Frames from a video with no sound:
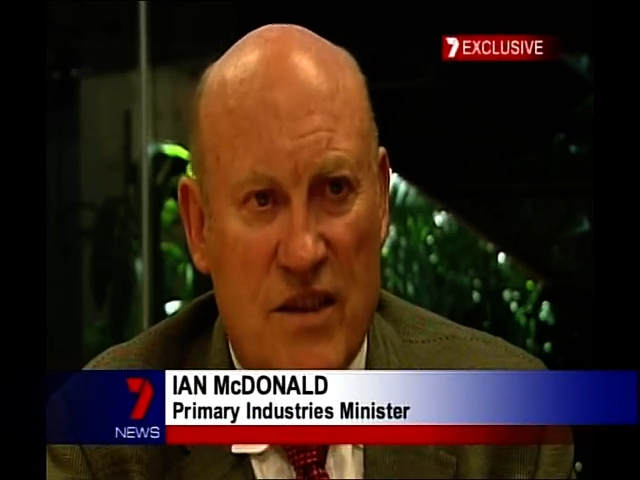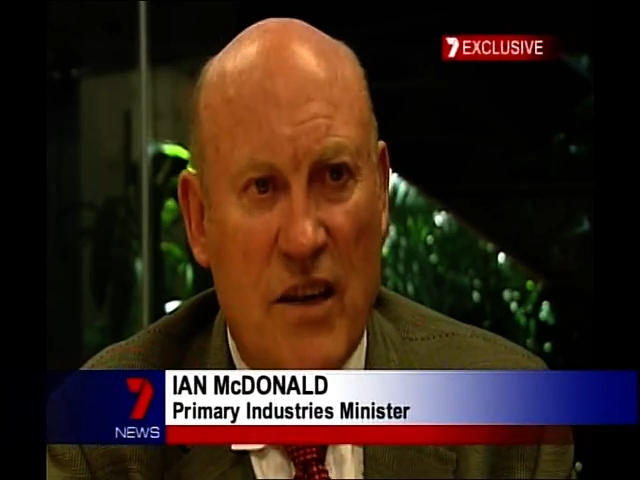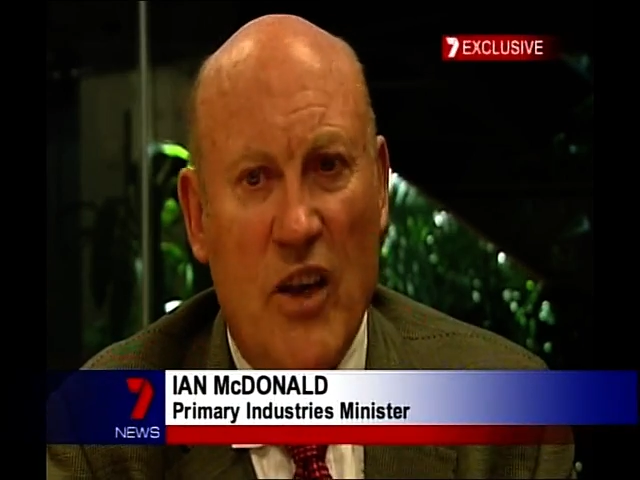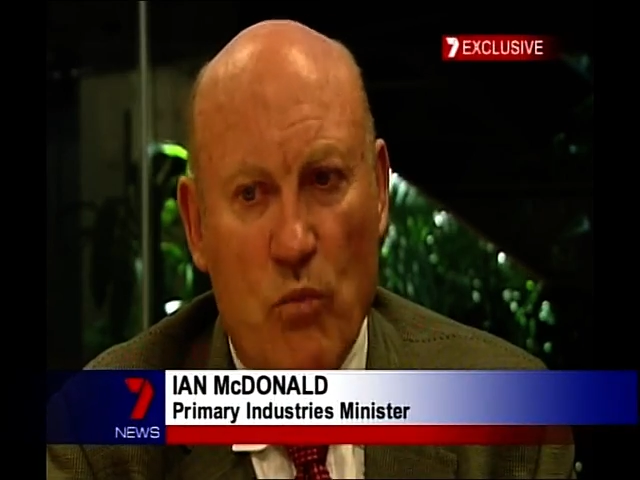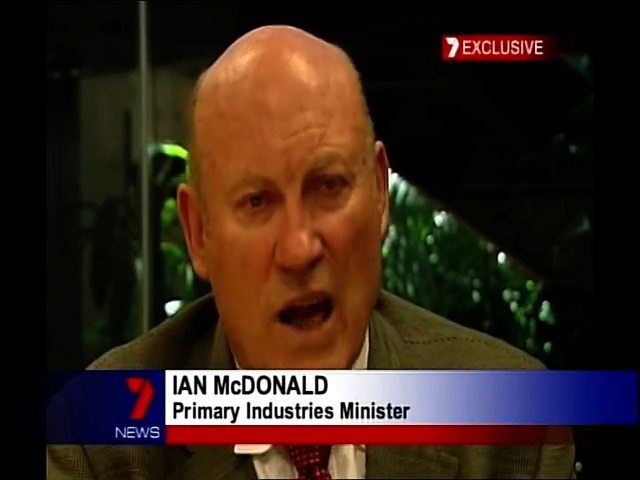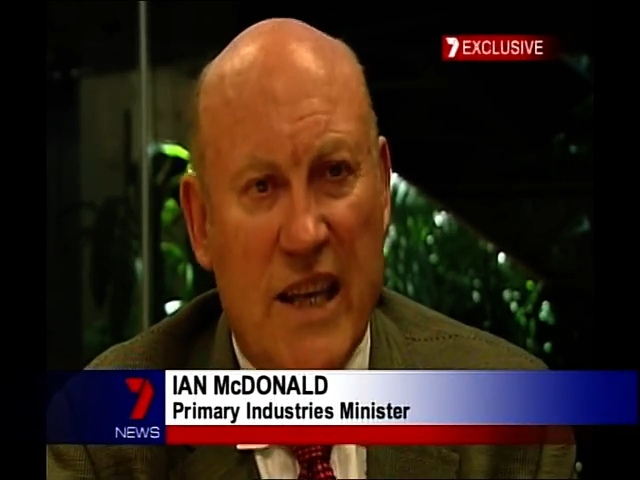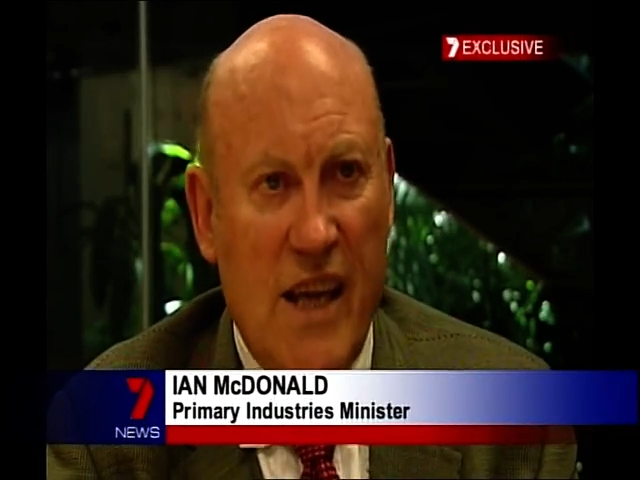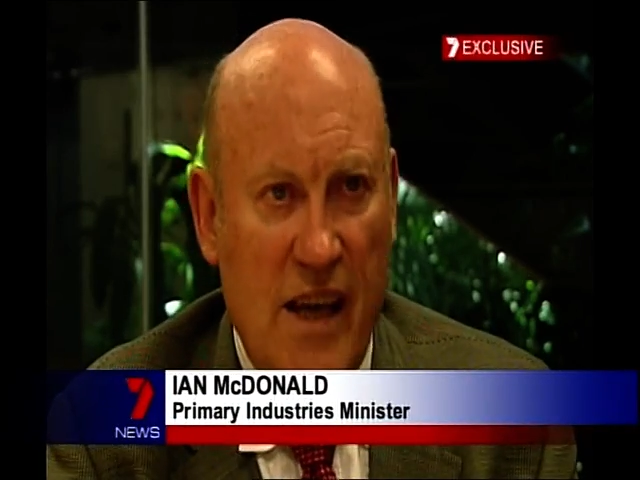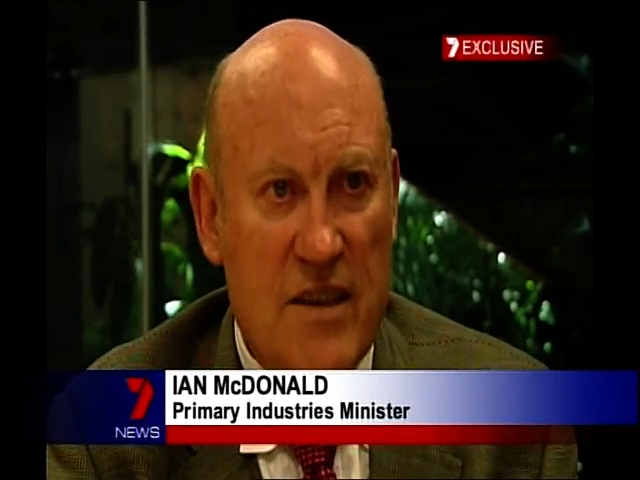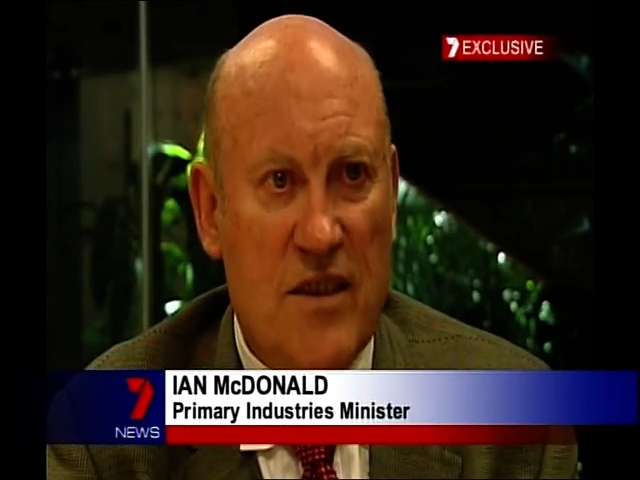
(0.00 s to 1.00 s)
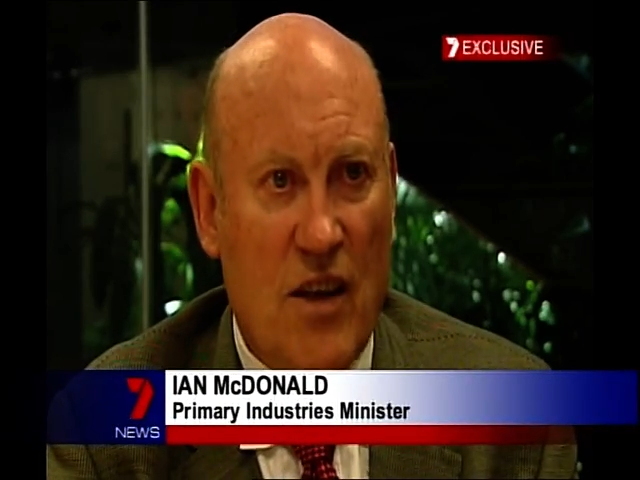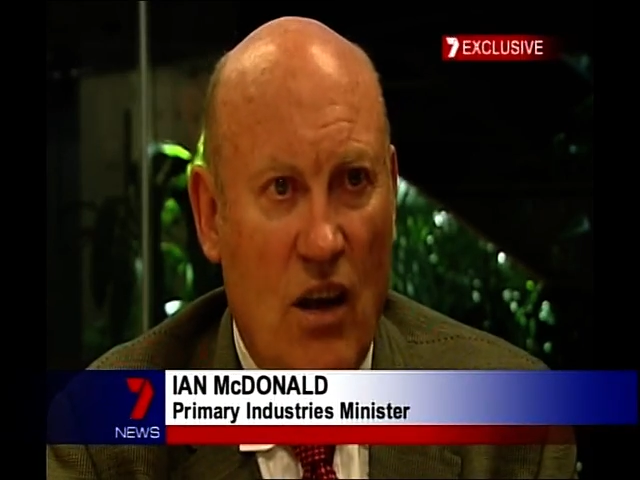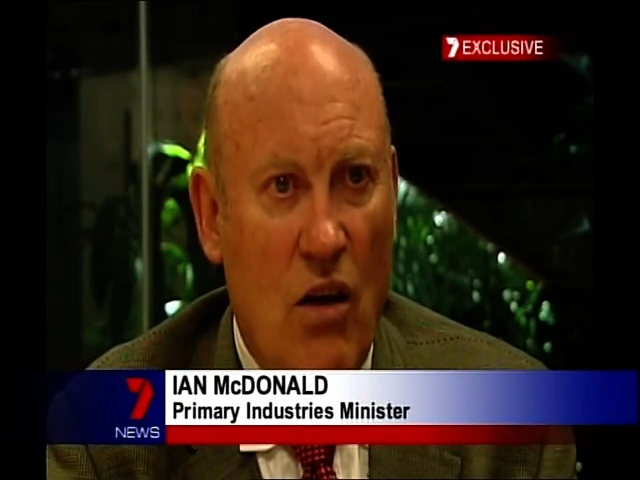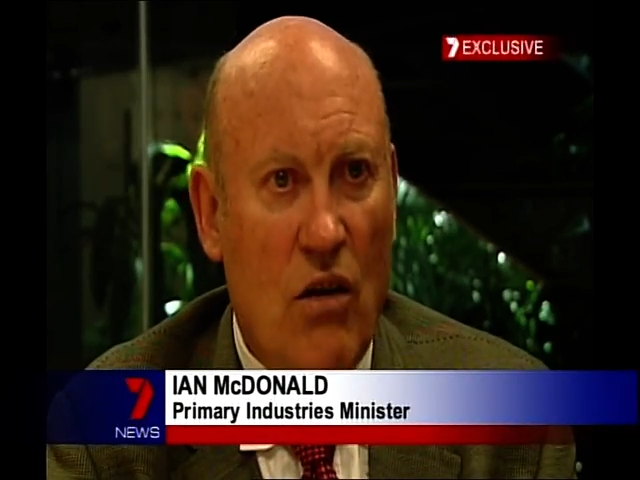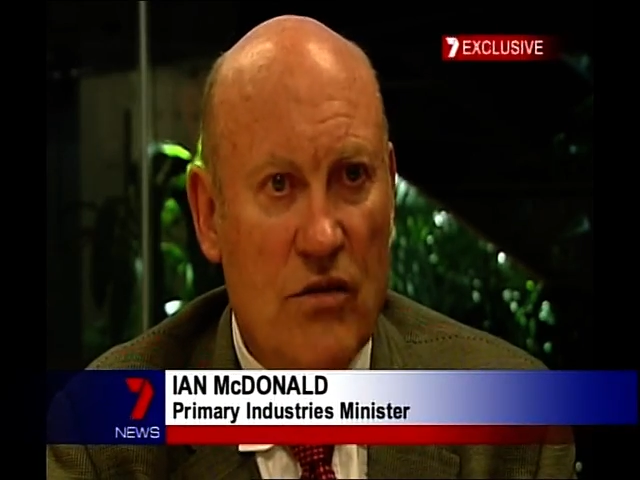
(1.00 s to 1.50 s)
71 years is
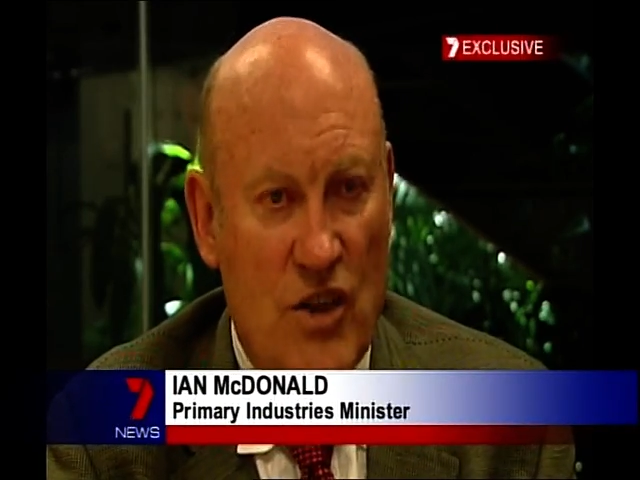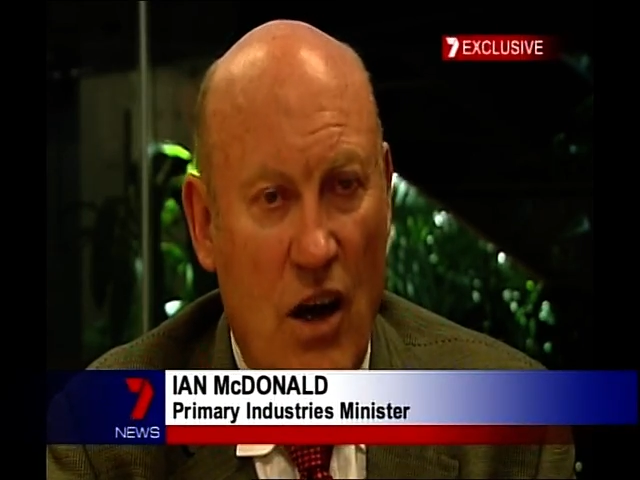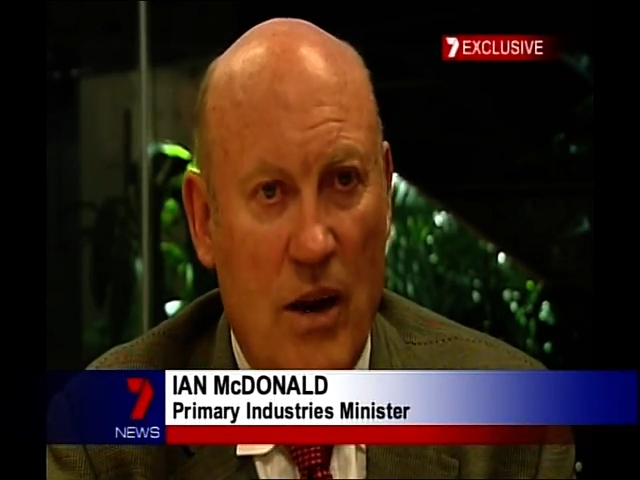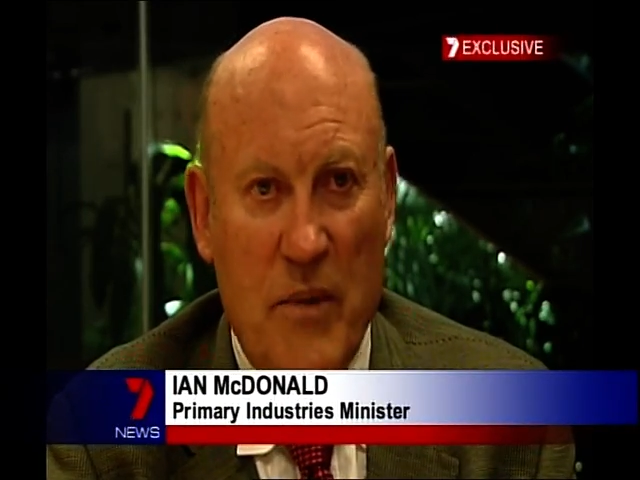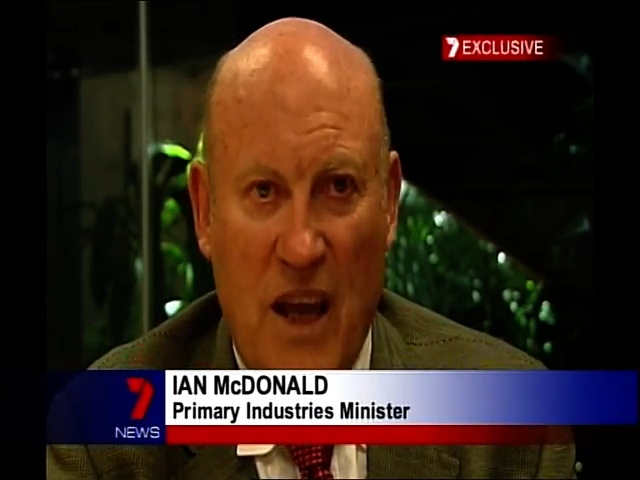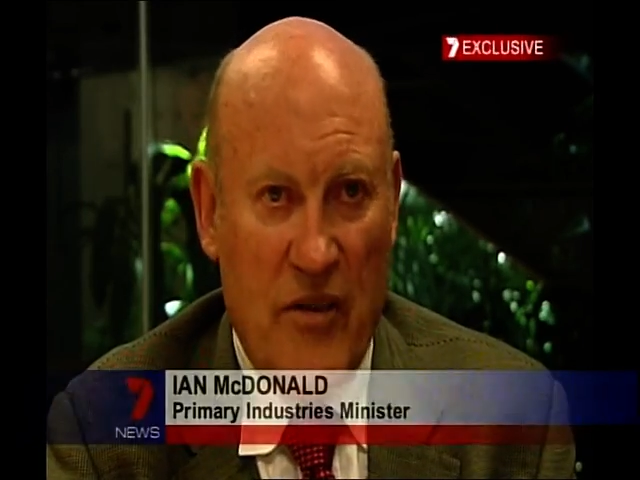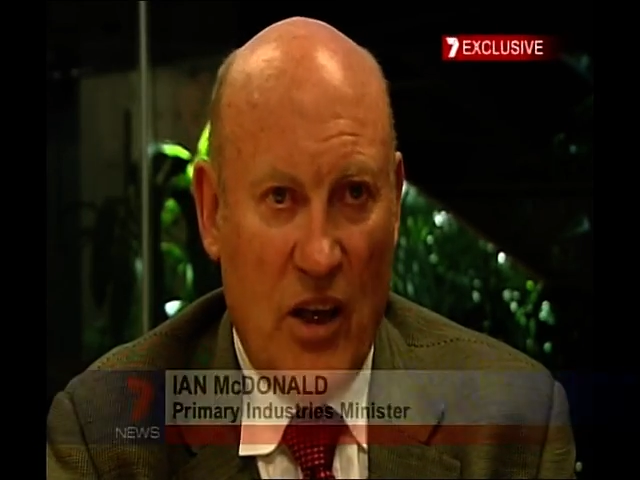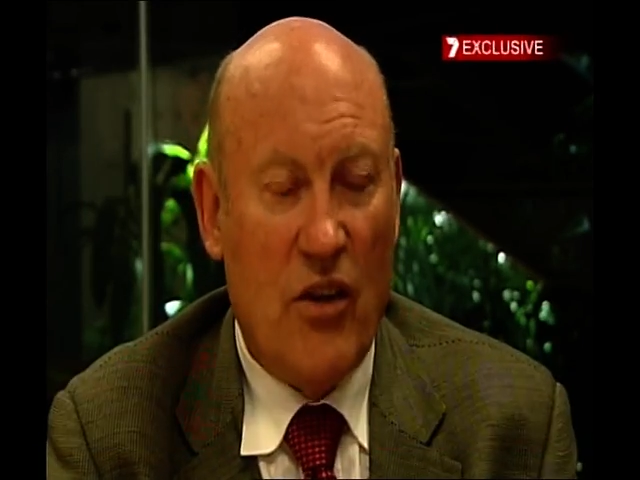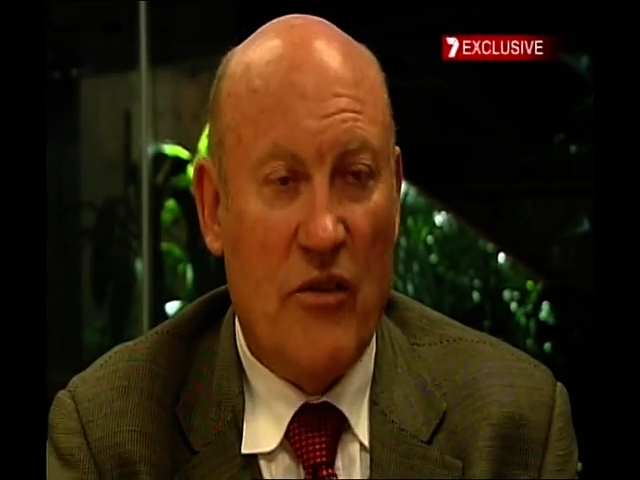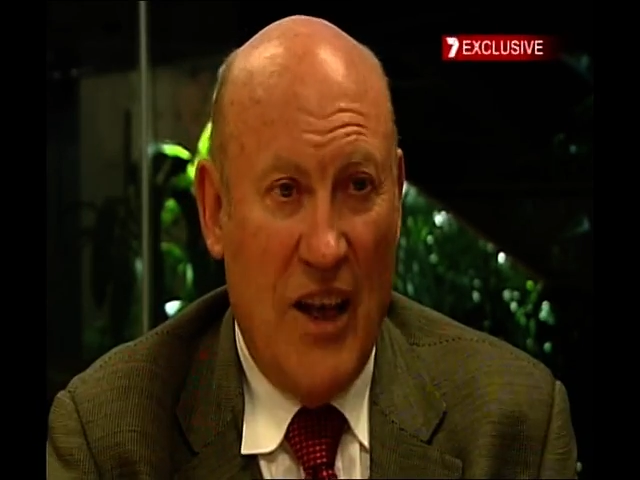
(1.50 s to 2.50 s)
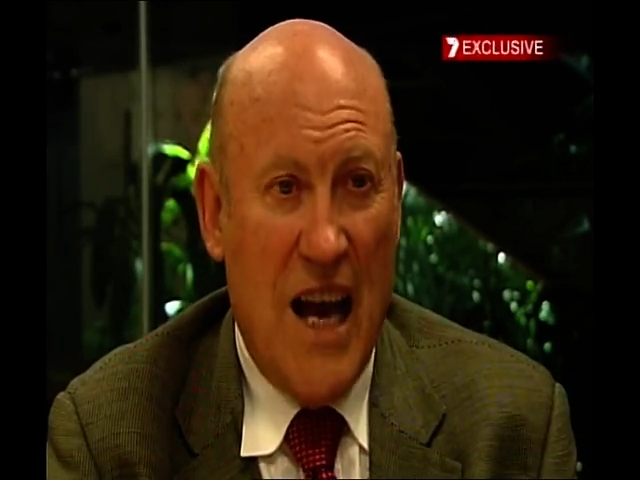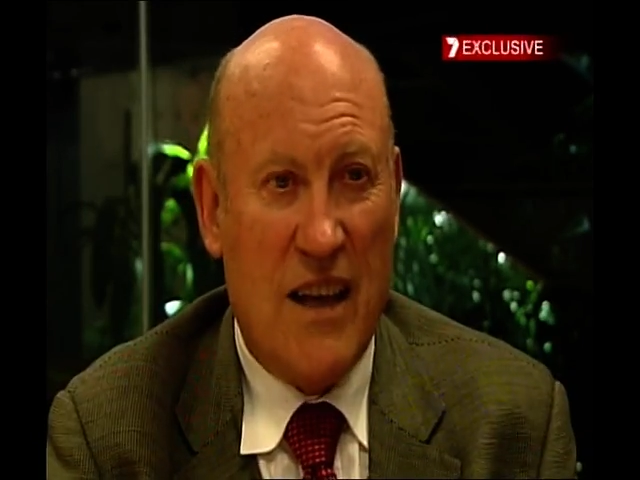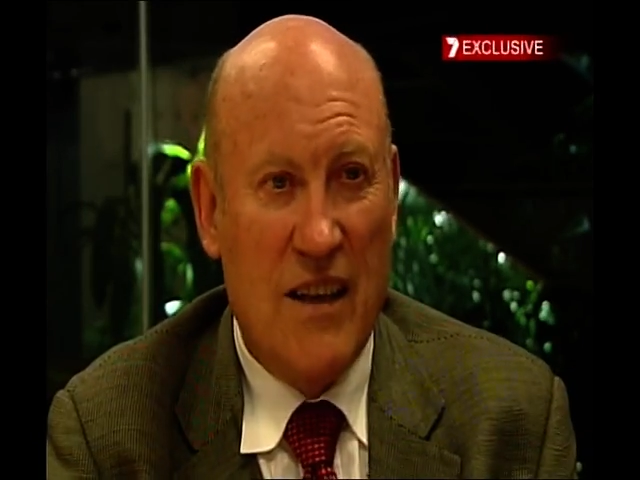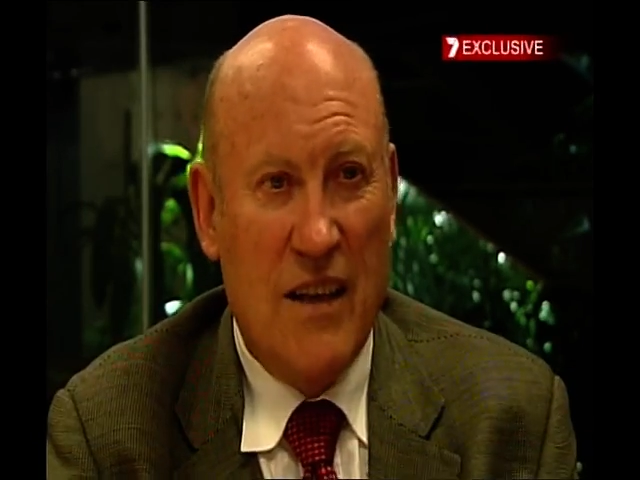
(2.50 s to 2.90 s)
a long time to have a lot of luck.